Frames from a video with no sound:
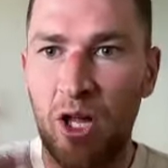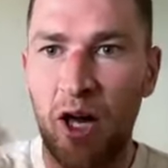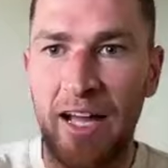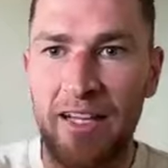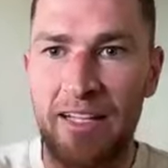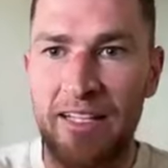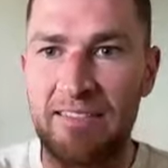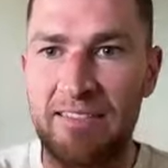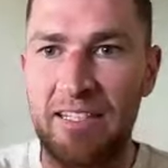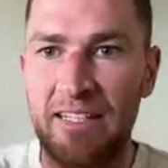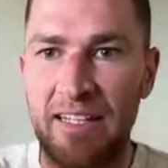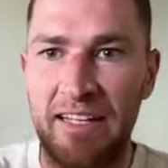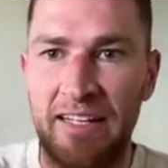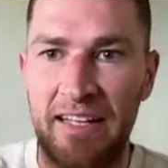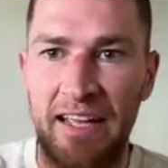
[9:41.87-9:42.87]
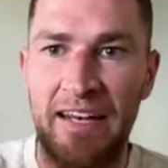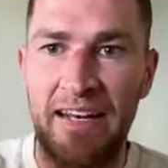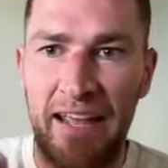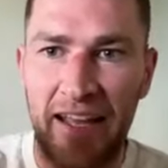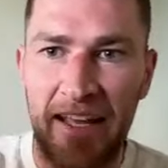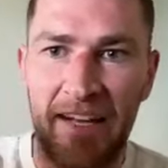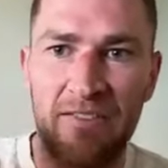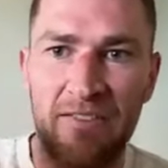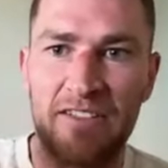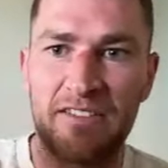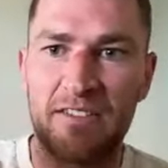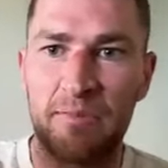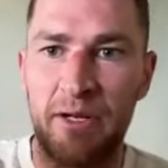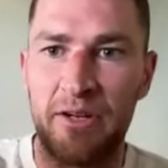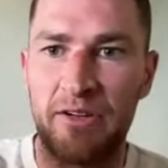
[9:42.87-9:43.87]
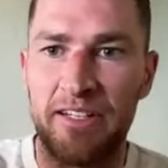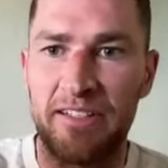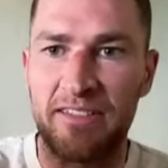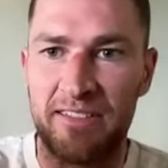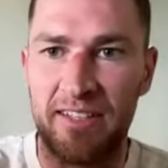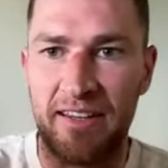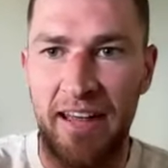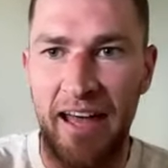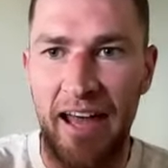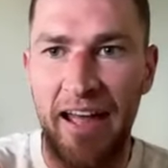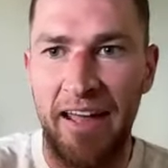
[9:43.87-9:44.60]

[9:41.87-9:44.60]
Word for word: likely to link a negative experience to that,